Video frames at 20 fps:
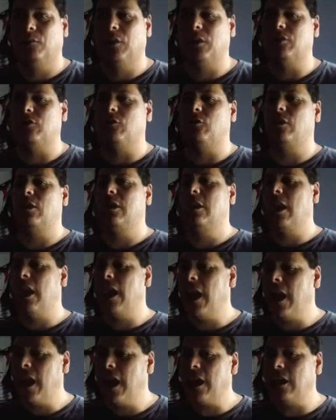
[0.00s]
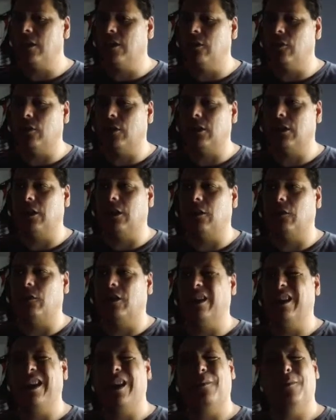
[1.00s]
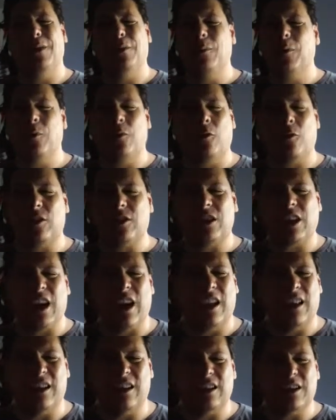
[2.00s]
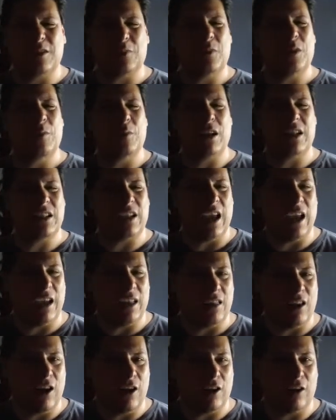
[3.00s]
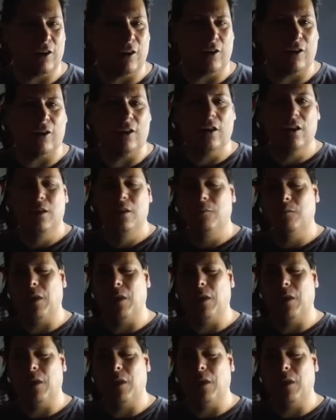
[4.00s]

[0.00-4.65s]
But you can do it the other way. Yeah, but it'd be more of a challenge. I mean, it might take longer.